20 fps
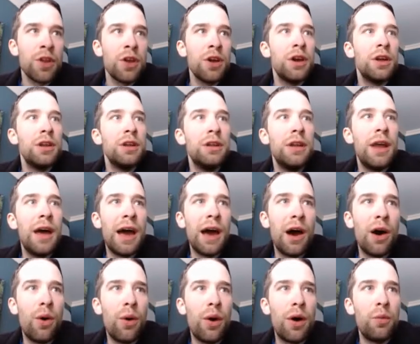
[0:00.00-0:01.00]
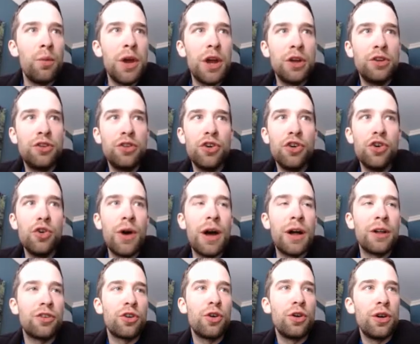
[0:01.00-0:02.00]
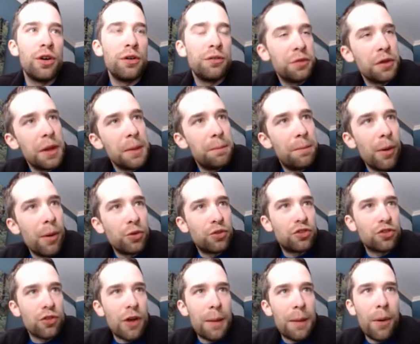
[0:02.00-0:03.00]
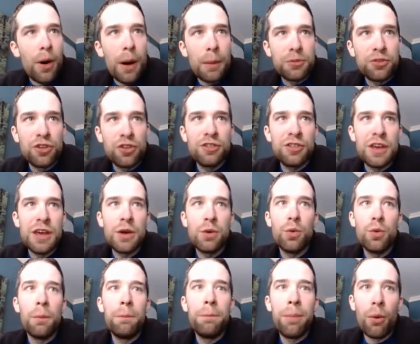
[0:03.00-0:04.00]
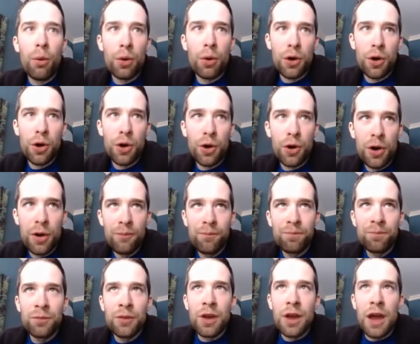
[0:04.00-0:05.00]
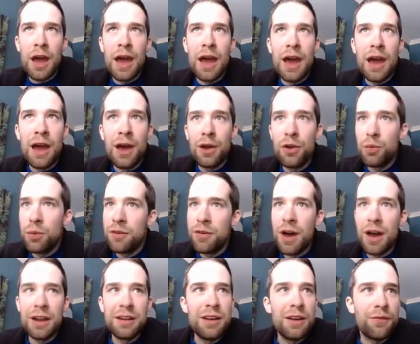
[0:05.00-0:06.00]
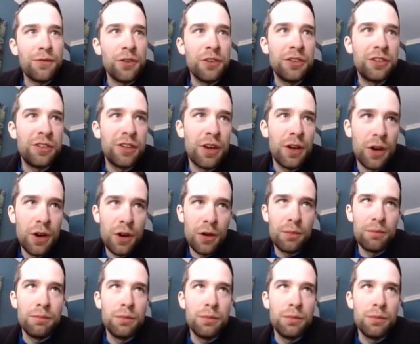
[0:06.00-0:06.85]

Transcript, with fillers: Now, we could do, alternatively, bootstrap options equal bordered, and we've got a difference here.